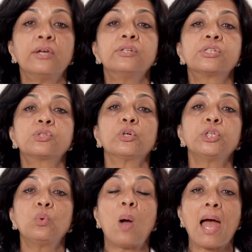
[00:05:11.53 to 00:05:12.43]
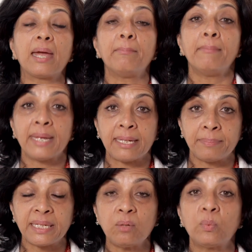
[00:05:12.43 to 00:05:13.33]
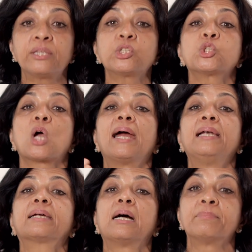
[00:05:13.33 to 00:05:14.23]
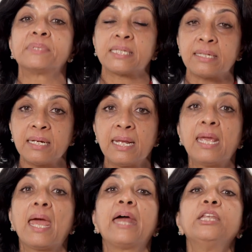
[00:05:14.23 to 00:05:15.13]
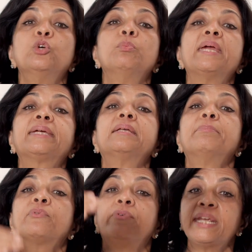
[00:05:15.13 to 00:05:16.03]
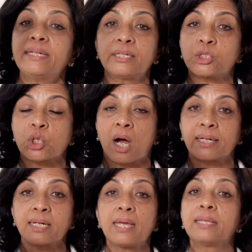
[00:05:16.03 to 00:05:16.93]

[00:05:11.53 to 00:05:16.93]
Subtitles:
So you maybe when the child comes in and you make them read the chart,